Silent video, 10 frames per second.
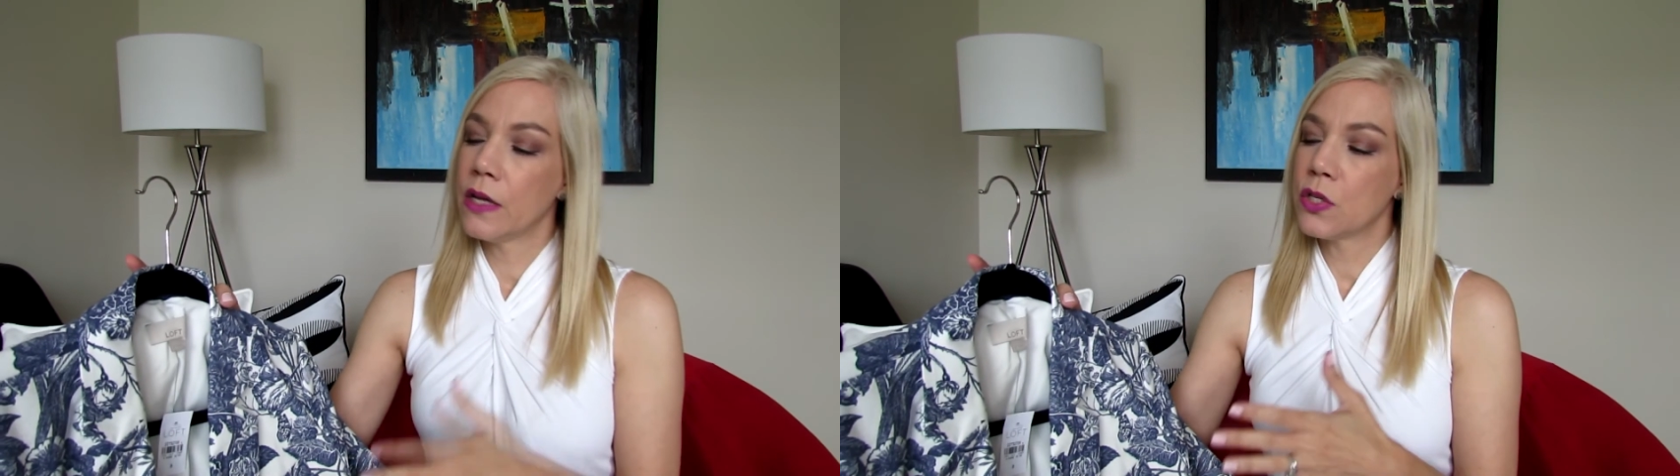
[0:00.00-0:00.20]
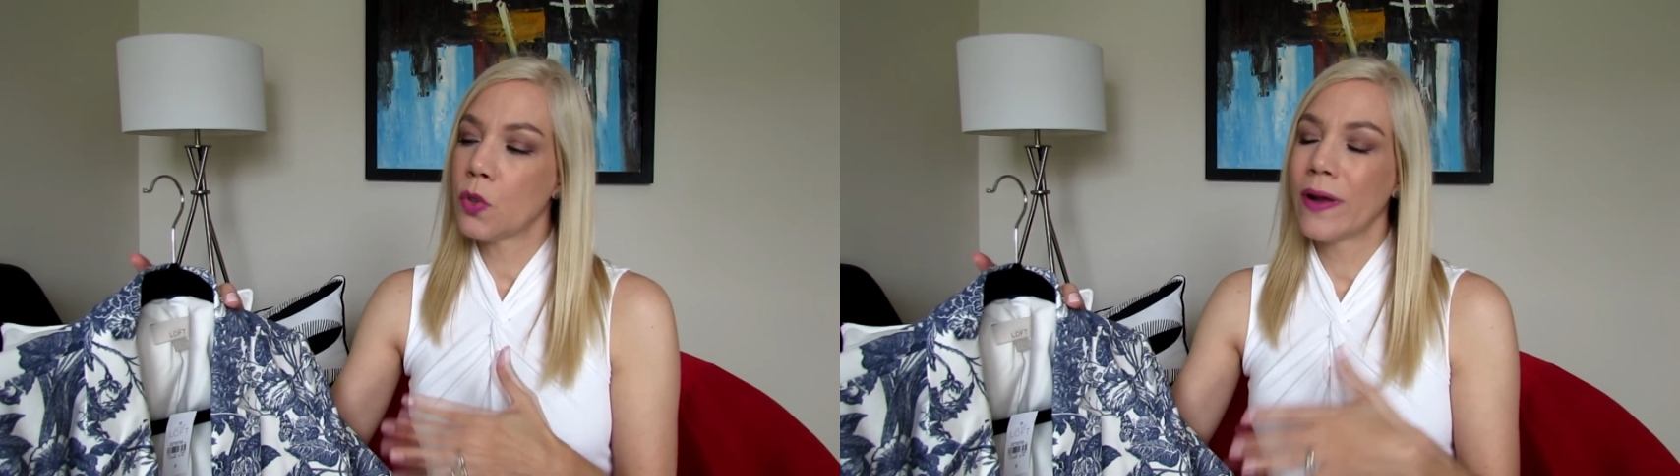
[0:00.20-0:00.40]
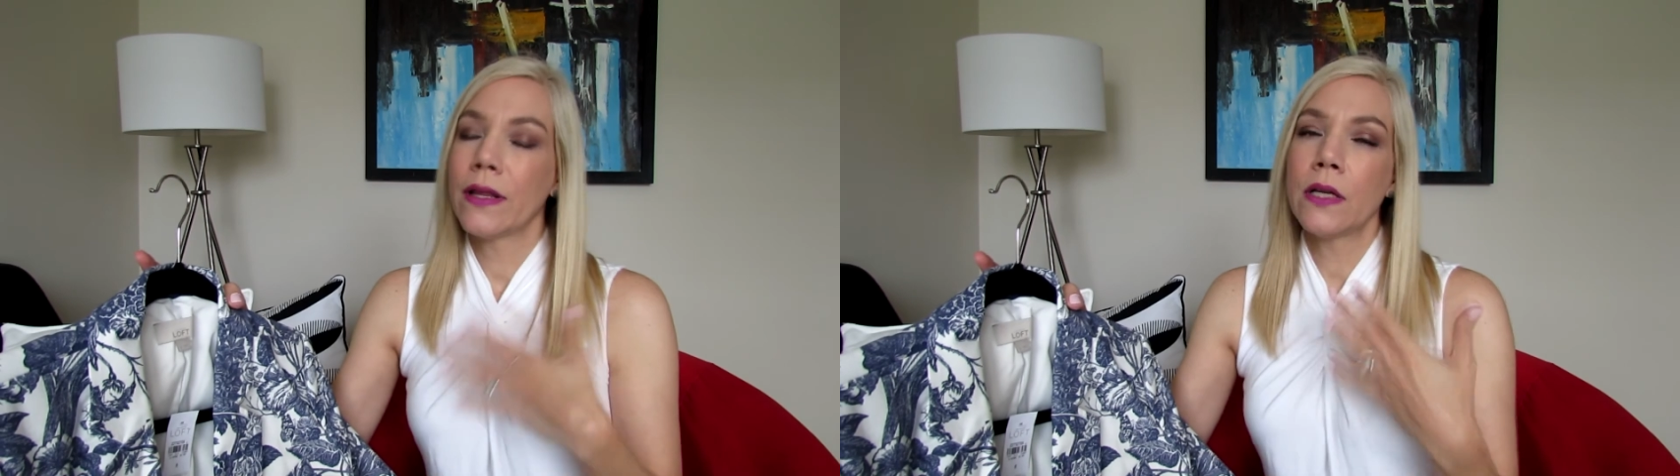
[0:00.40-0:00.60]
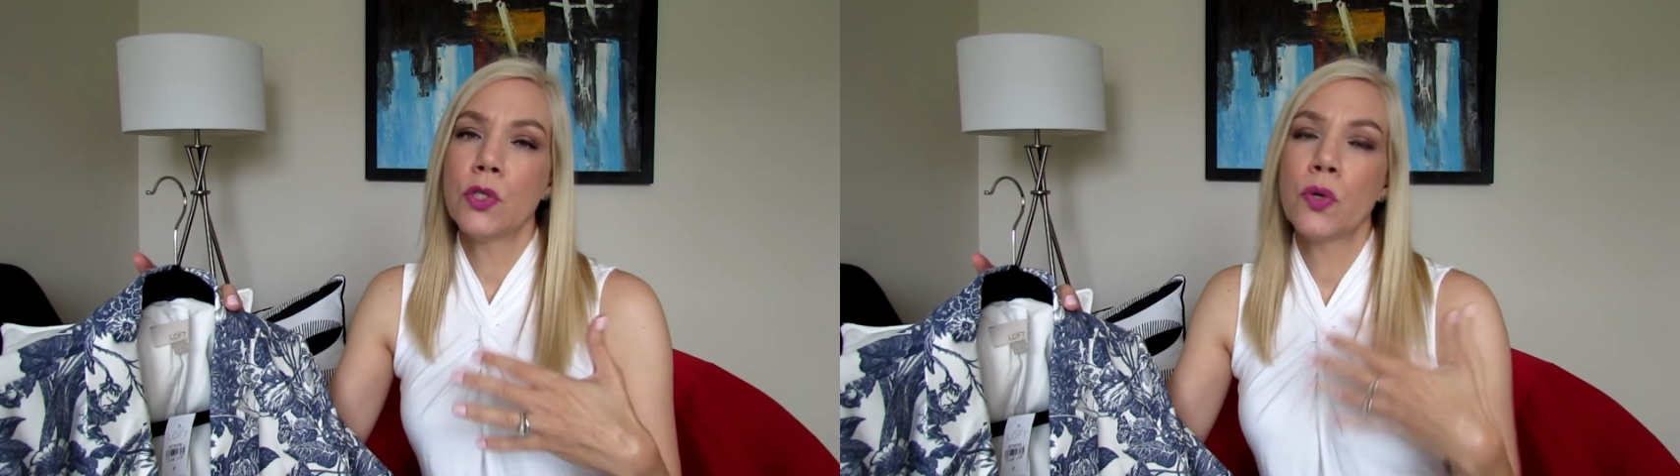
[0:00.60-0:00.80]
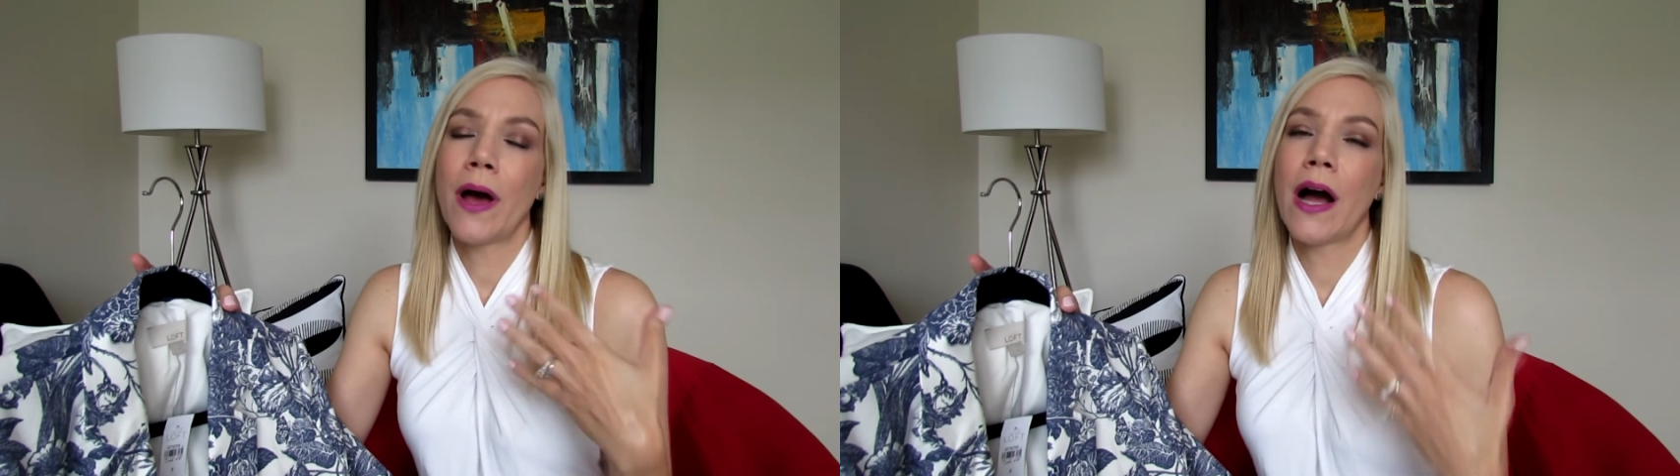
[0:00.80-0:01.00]
So I like
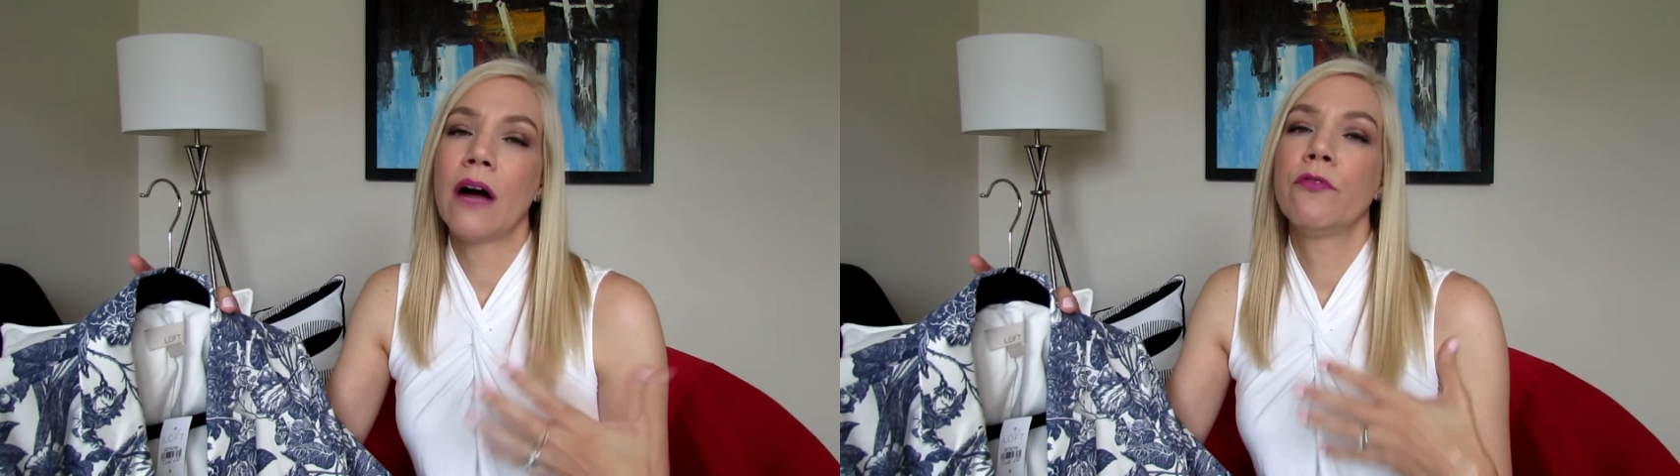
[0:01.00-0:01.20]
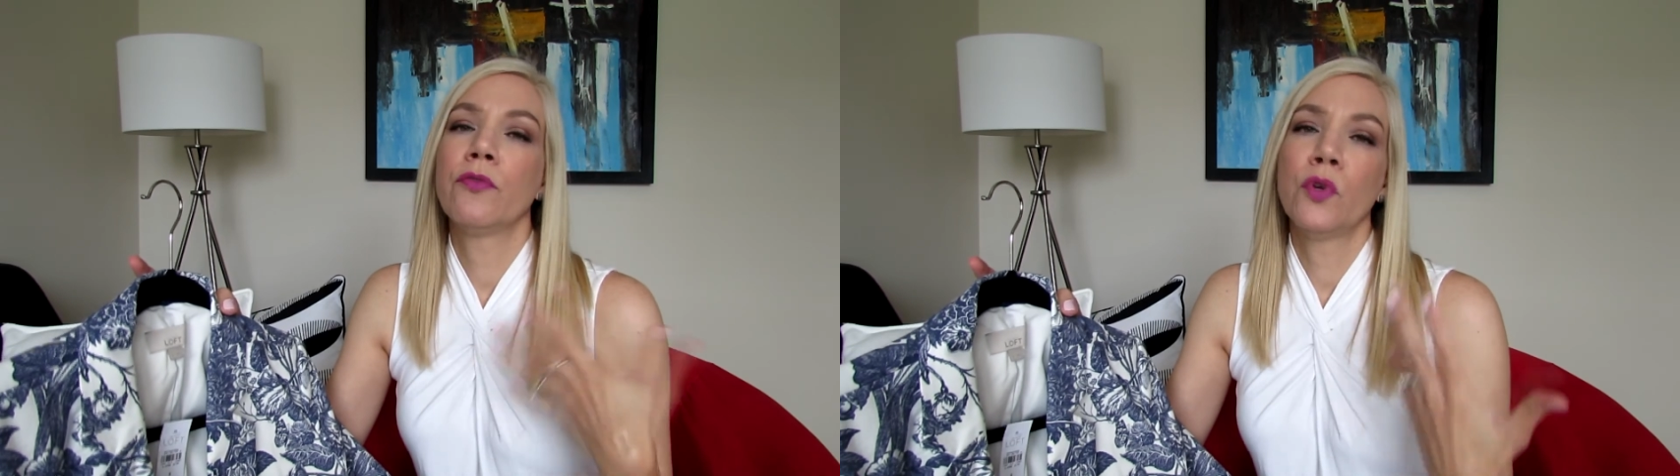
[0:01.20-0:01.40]
to have